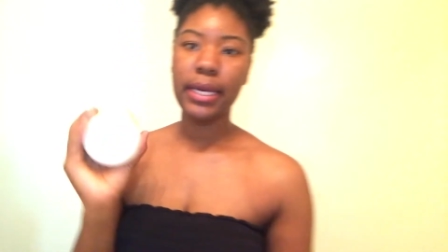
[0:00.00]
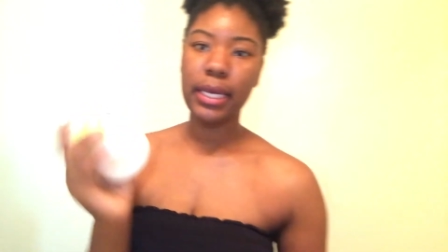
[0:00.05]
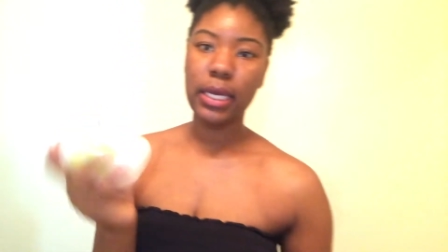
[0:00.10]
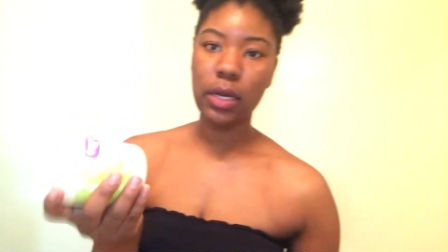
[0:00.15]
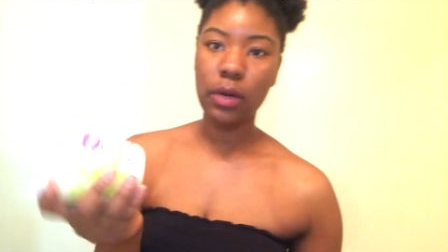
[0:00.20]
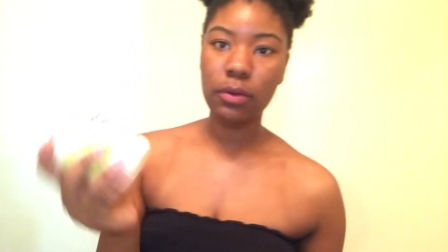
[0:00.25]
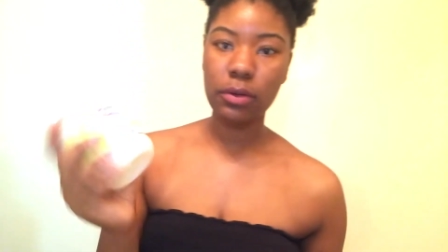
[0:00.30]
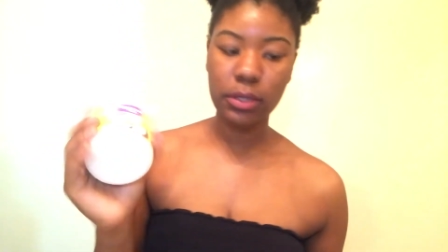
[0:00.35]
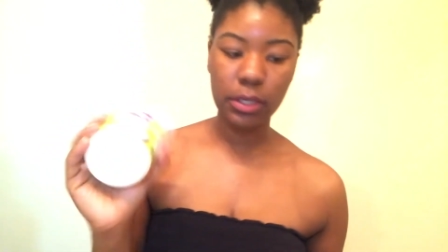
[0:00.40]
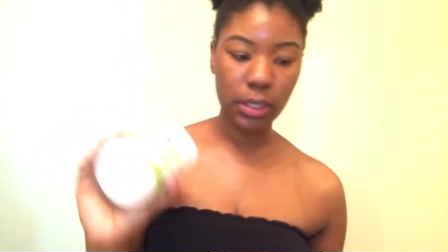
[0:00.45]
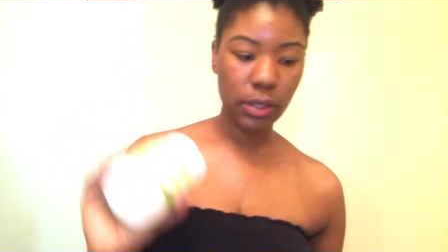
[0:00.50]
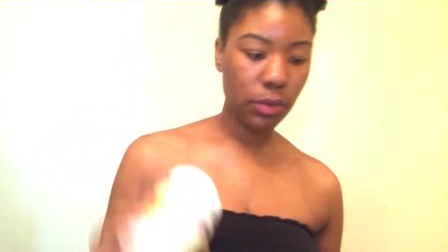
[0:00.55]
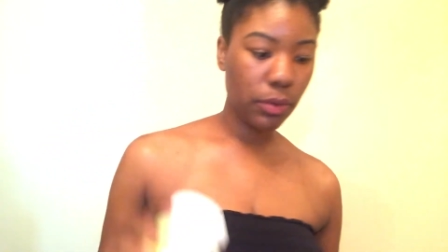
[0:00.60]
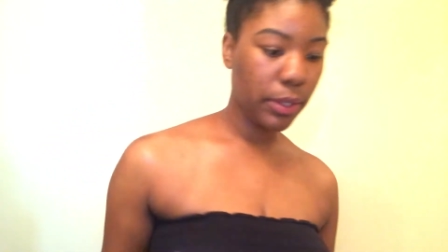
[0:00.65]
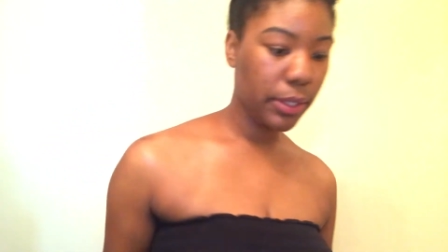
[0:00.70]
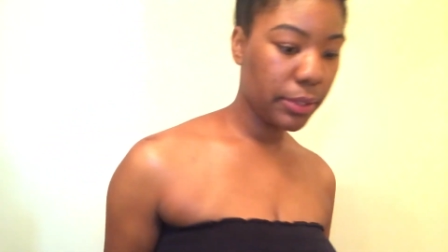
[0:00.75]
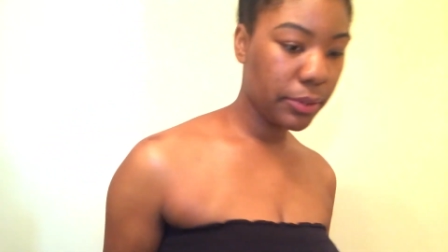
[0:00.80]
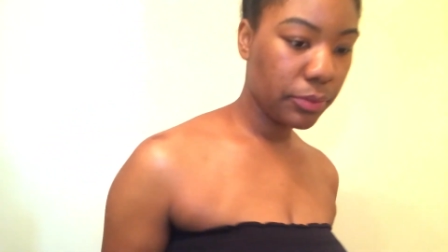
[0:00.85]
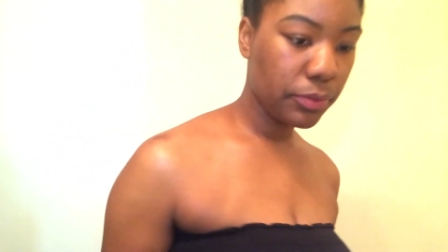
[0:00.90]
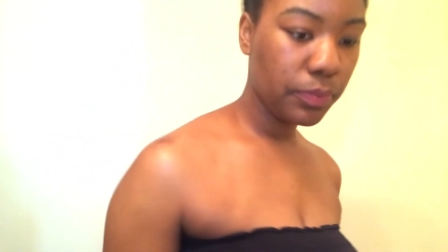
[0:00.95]
organic
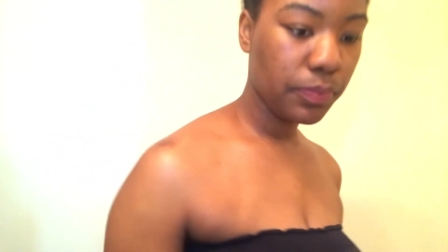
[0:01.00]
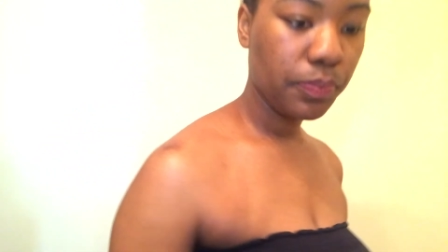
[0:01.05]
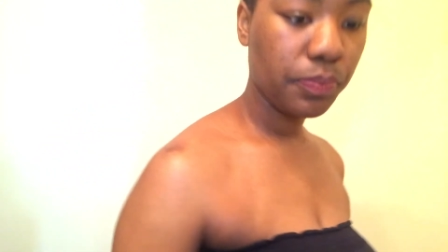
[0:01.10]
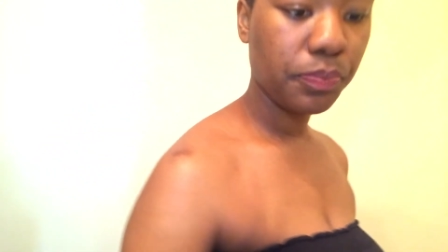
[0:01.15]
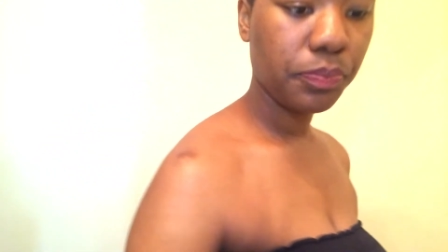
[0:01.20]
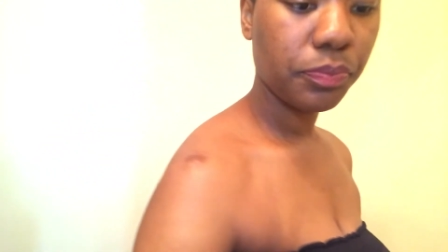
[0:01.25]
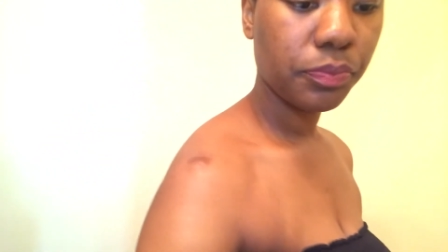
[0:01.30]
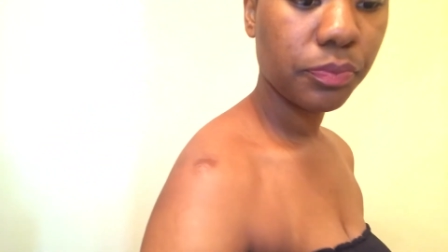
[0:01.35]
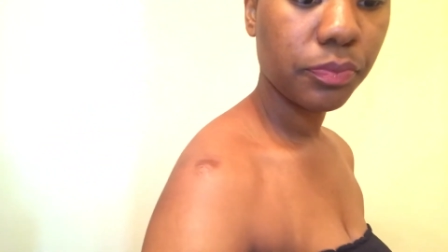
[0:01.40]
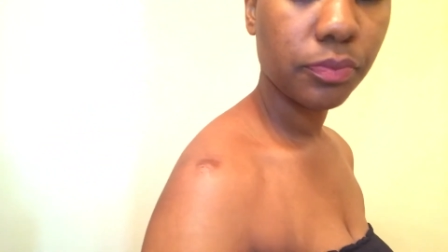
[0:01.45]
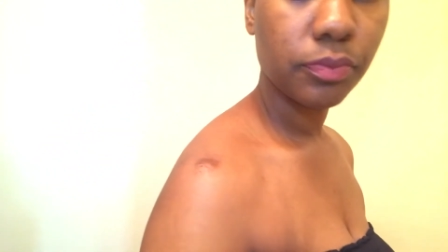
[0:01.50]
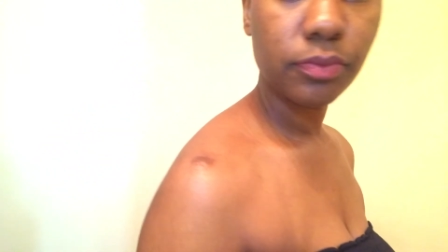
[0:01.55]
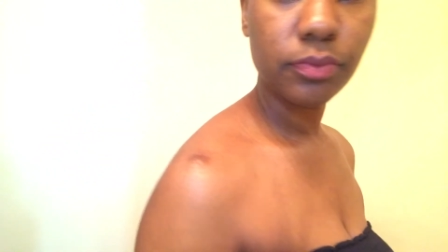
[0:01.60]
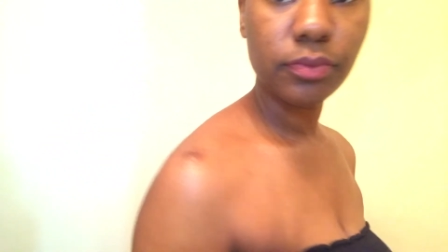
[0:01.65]
coconut oil.